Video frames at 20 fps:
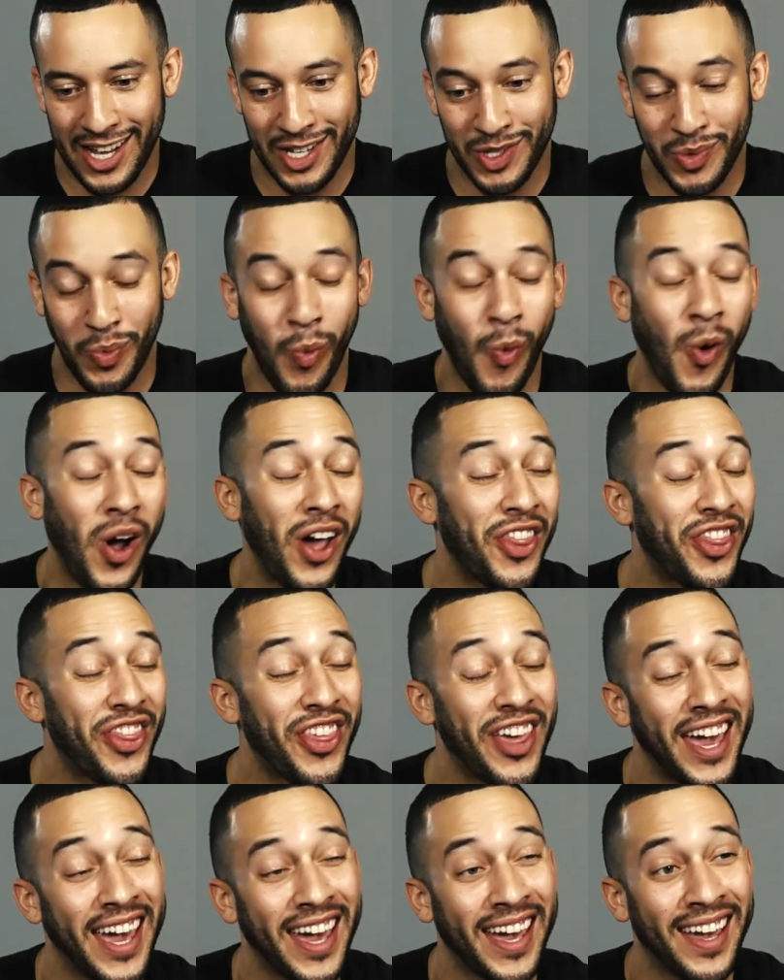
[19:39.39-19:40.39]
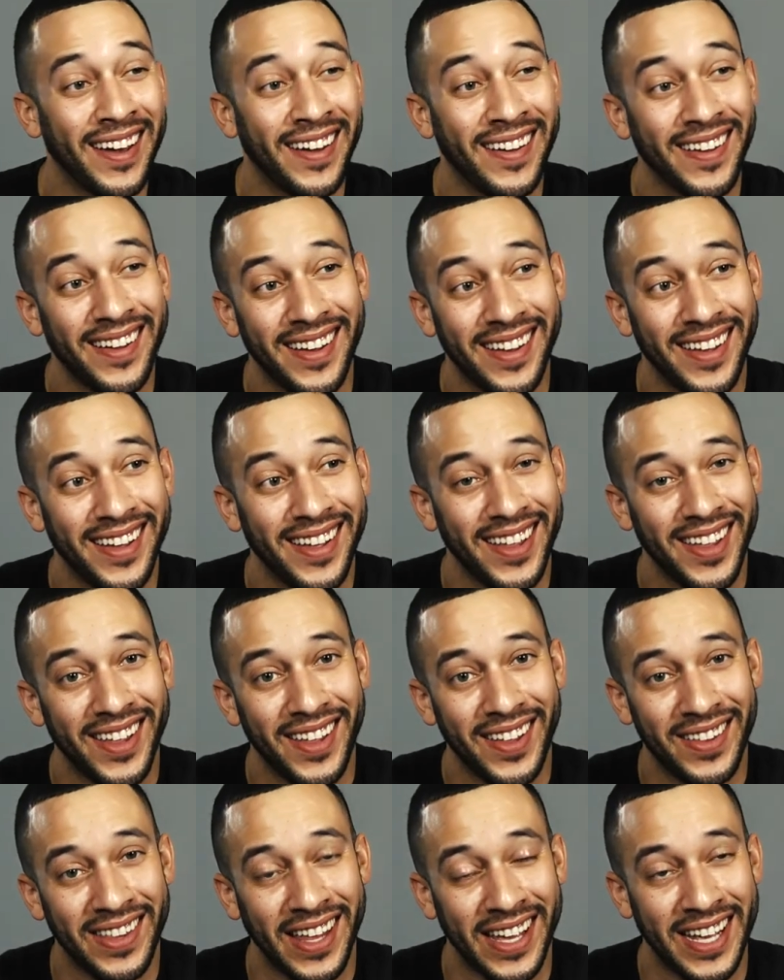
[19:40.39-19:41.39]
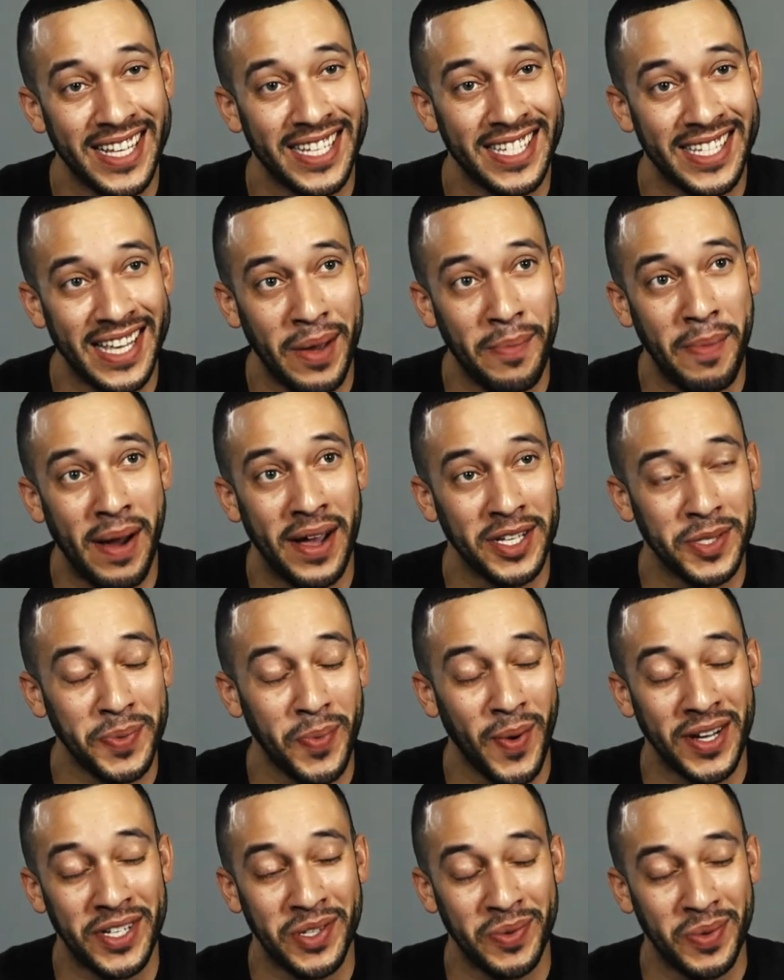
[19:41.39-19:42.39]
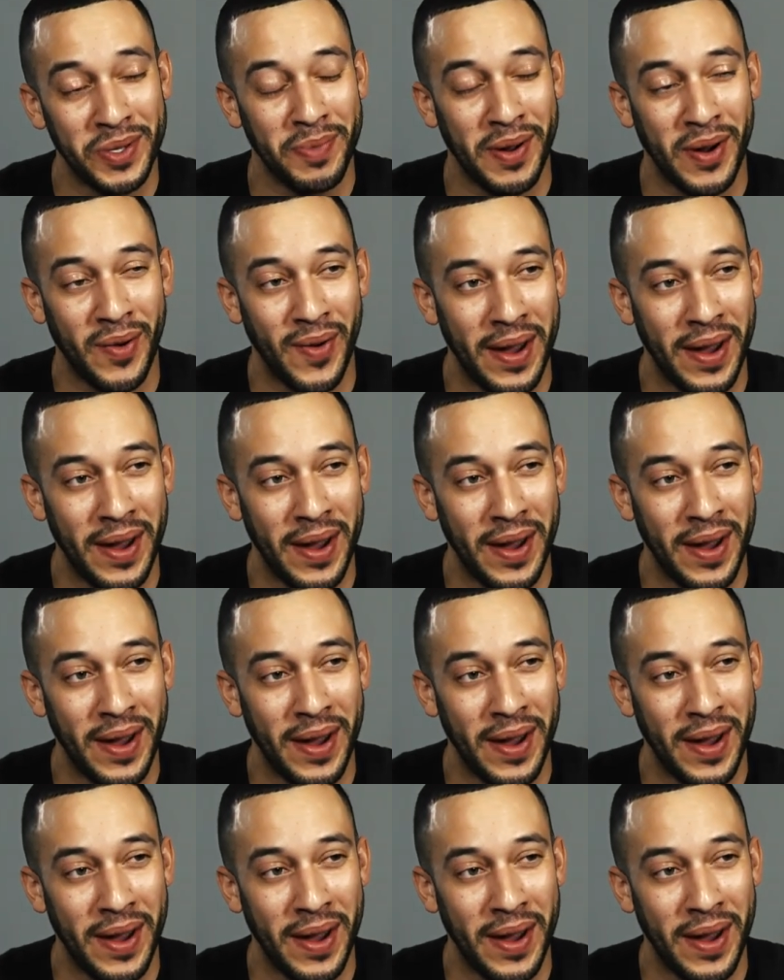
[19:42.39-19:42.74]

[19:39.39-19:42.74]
There's one thing like I said, my inspiration was my